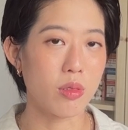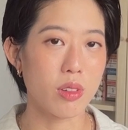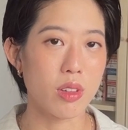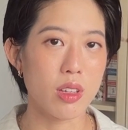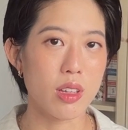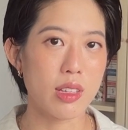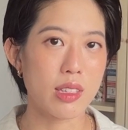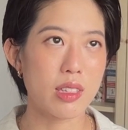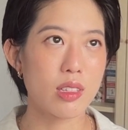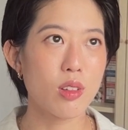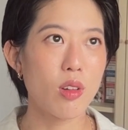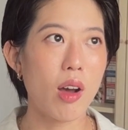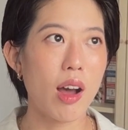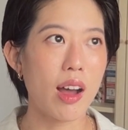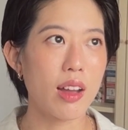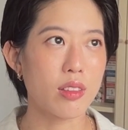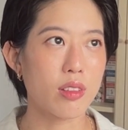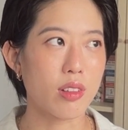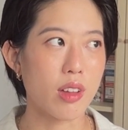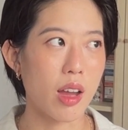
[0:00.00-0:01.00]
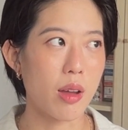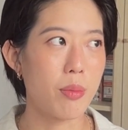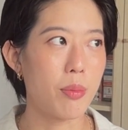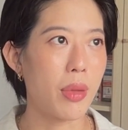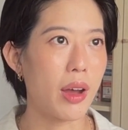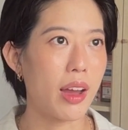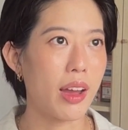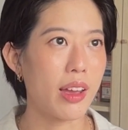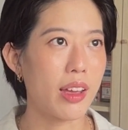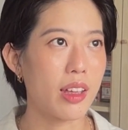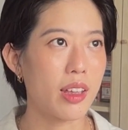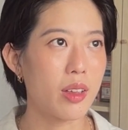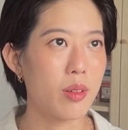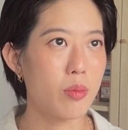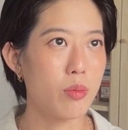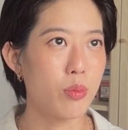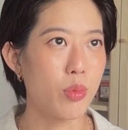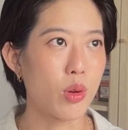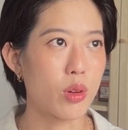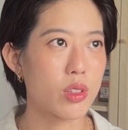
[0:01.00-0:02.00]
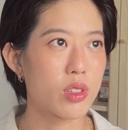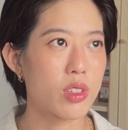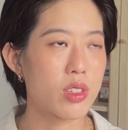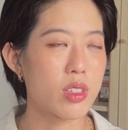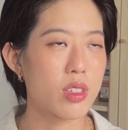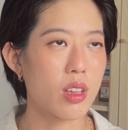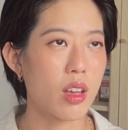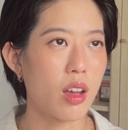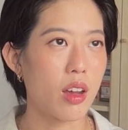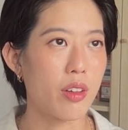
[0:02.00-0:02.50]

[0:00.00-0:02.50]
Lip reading: it's so hard to come by books